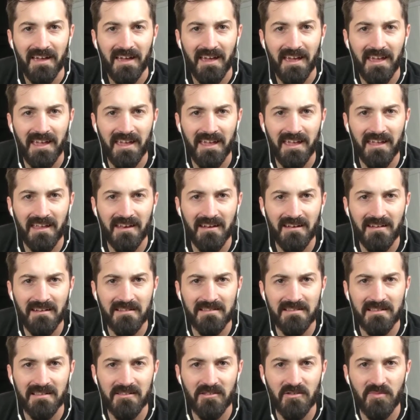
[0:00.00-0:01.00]
And
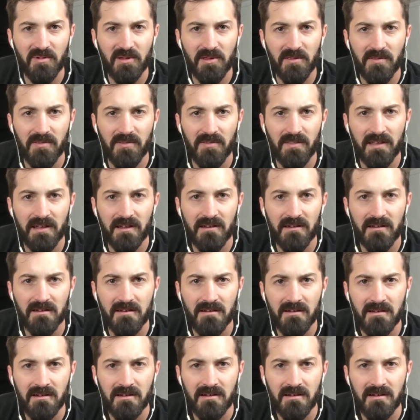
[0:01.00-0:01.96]
it's a little bit thicker